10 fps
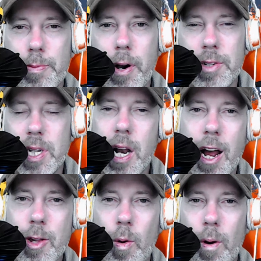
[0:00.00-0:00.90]
post and
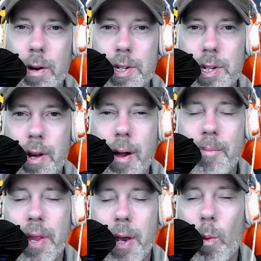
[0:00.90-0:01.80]
not yours.
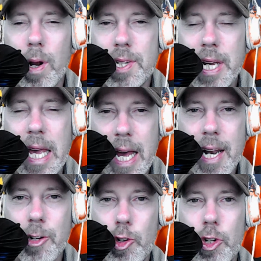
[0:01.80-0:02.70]
Once
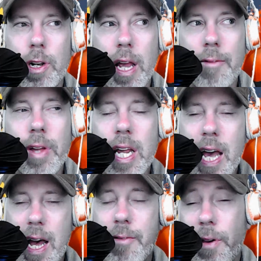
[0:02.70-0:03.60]
again, it should, if
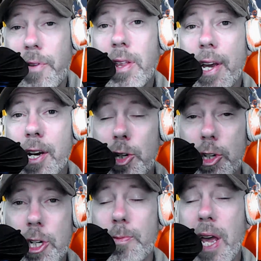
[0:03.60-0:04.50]
anything, it
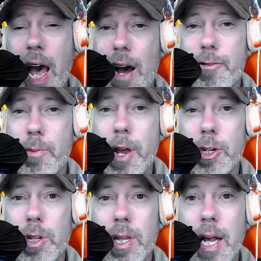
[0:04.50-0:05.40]
should just be
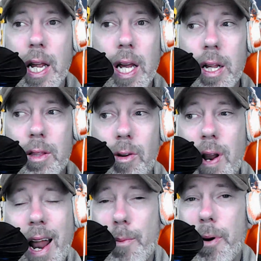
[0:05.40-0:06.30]
affirmation that they're
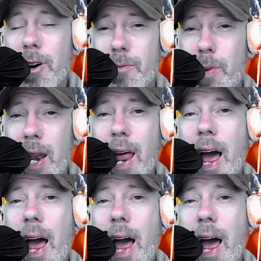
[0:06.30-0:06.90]
not a part of my